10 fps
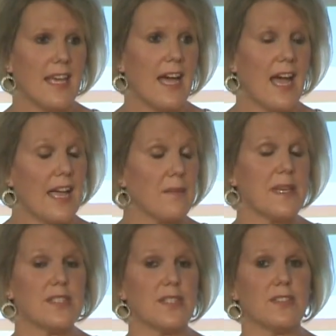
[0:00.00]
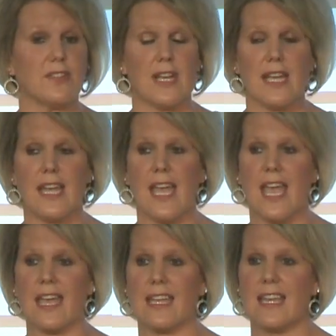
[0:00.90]
I had my surgery,
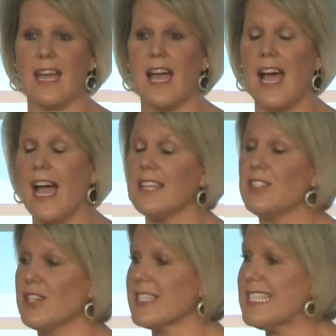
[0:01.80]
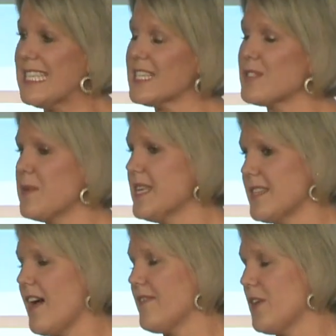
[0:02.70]
and I took 6 weeks
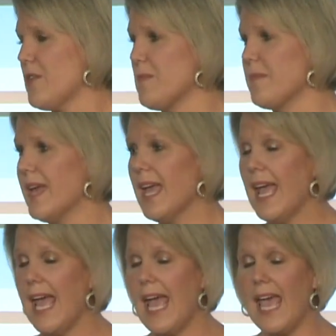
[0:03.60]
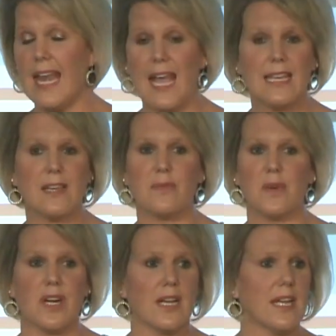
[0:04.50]
off at home, and I didn't
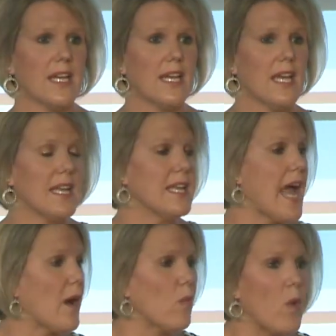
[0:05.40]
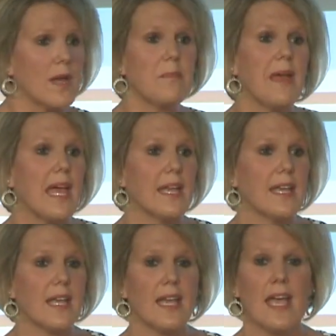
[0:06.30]
work, not one bit.
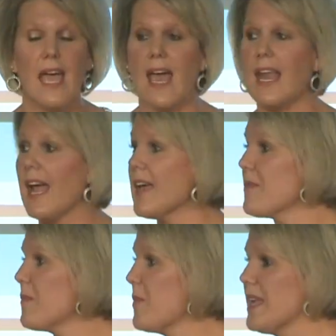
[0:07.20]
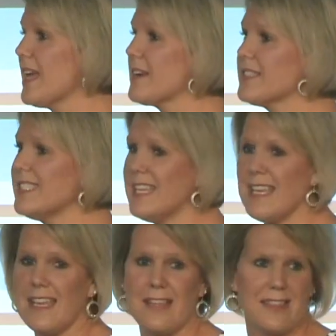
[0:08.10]
And I would
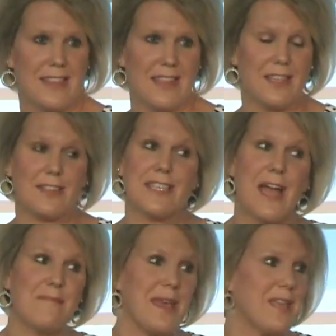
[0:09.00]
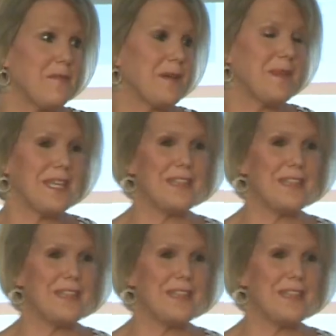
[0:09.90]
guarantee that there's not many women in